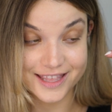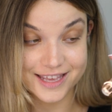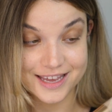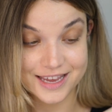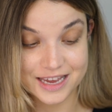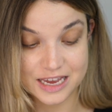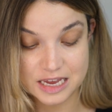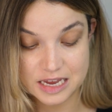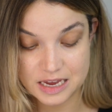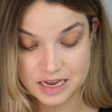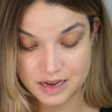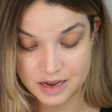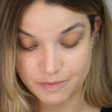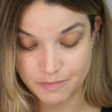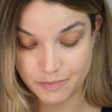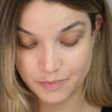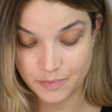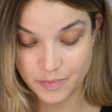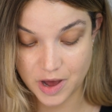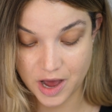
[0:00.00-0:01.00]

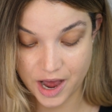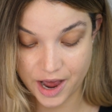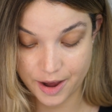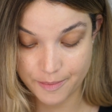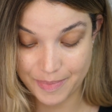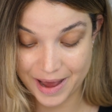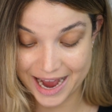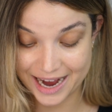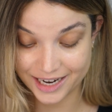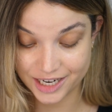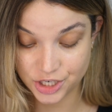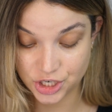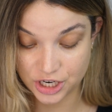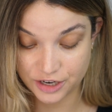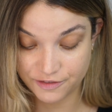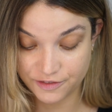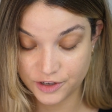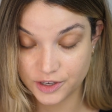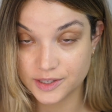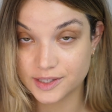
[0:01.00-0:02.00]
The uh,
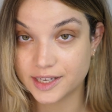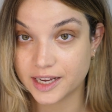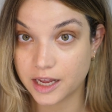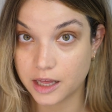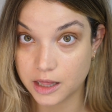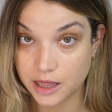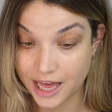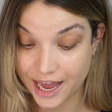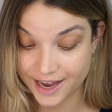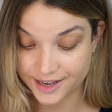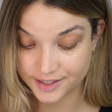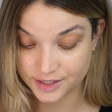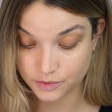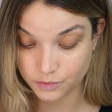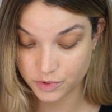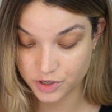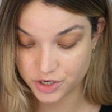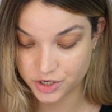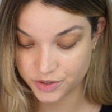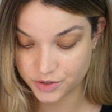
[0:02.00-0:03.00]
packaging feels like
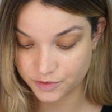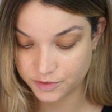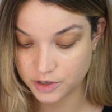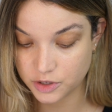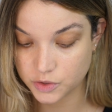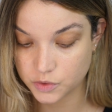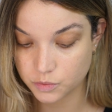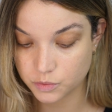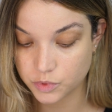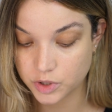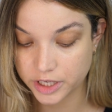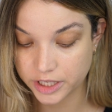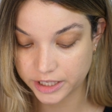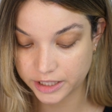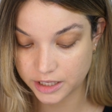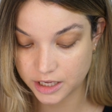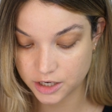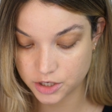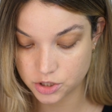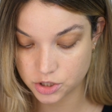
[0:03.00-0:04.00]
glass, which feels really
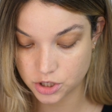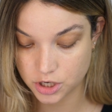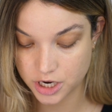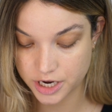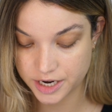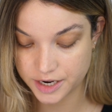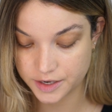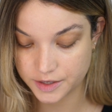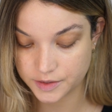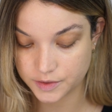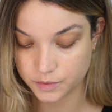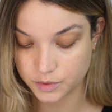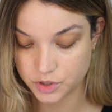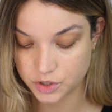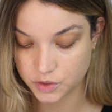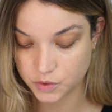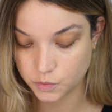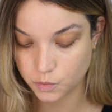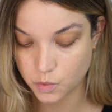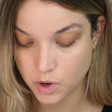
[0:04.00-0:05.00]
luxurious,
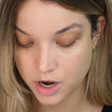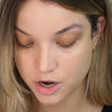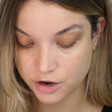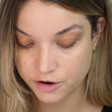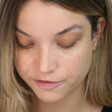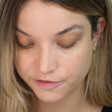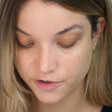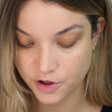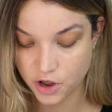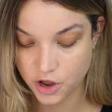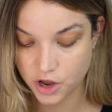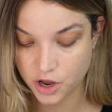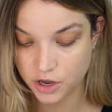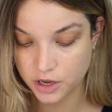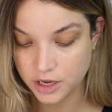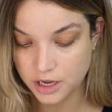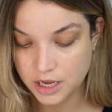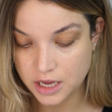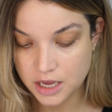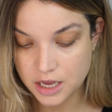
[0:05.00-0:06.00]
which is wonderful.